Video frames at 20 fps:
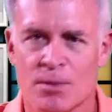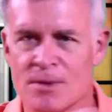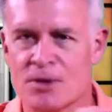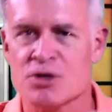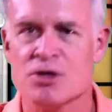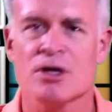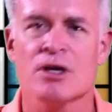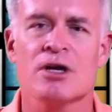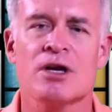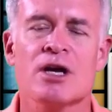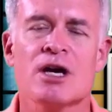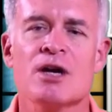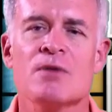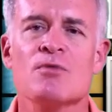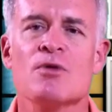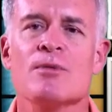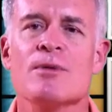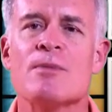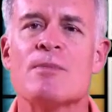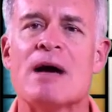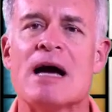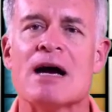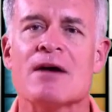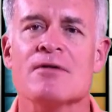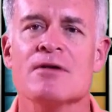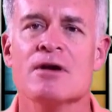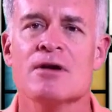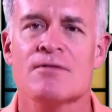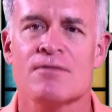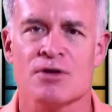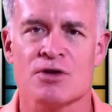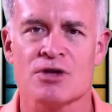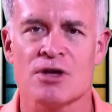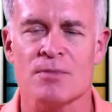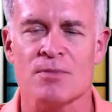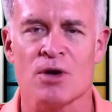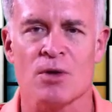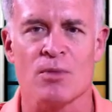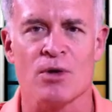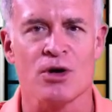Hope to see you again. We'll be back for
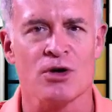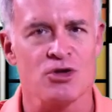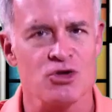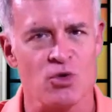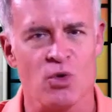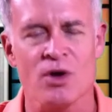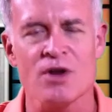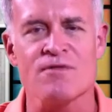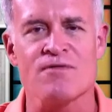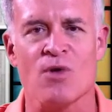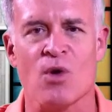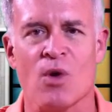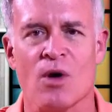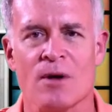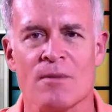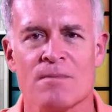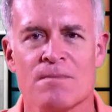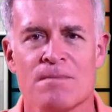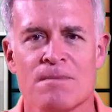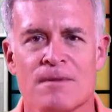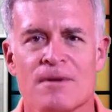tip number 24.